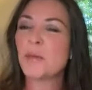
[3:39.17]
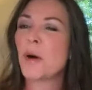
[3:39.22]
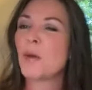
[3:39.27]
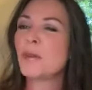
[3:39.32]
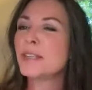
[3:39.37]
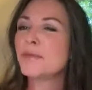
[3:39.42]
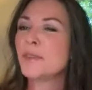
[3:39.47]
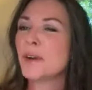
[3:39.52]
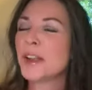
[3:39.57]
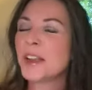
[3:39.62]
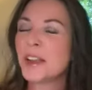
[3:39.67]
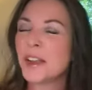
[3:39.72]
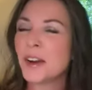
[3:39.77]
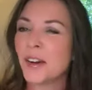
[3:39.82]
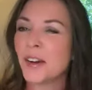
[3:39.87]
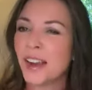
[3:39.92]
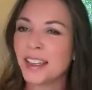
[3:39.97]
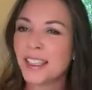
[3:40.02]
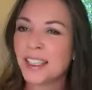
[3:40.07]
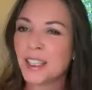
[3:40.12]
So I'm always very
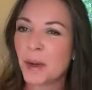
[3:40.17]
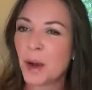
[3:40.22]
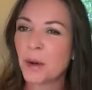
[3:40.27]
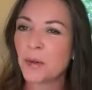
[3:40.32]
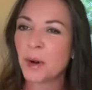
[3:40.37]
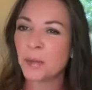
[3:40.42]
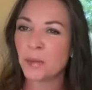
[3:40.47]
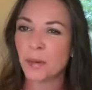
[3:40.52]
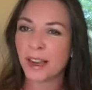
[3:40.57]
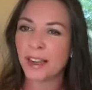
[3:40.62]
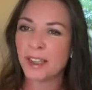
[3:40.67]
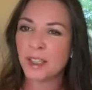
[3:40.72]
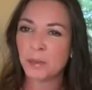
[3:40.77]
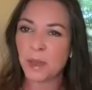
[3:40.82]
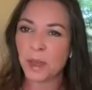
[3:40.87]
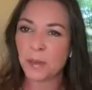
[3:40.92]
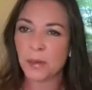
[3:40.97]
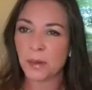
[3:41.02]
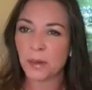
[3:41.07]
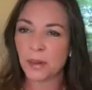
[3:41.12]
curious about what brings
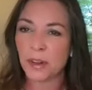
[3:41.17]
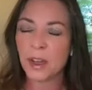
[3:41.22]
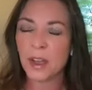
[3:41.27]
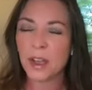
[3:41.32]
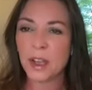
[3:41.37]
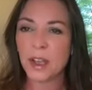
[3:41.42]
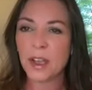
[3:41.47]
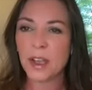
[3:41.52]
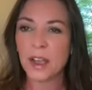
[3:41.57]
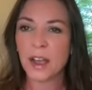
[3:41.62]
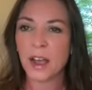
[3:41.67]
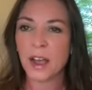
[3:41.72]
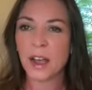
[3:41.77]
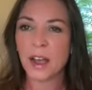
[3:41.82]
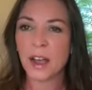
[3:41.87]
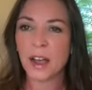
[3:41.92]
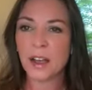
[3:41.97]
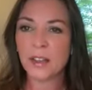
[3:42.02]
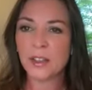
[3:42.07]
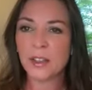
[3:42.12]
people
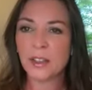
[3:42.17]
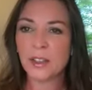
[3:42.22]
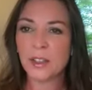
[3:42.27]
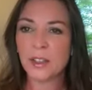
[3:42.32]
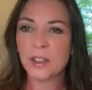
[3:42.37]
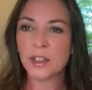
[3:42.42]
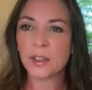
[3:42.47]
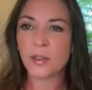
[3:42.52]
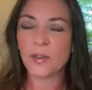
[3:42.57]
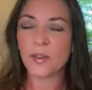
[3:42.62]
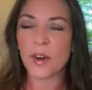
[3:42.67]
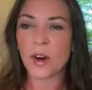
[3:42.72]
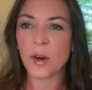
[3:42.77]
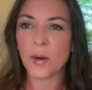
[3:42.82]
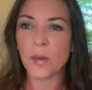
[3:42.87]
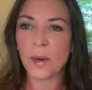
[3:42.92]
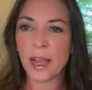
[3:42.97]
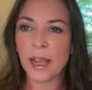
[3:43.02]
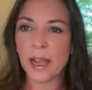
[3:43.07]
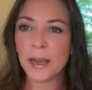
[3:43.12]
to so far
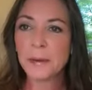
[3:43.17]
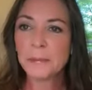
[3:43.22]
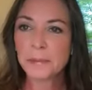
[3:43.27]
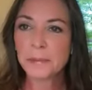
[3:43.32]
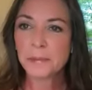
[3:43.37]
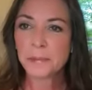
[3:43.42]
away.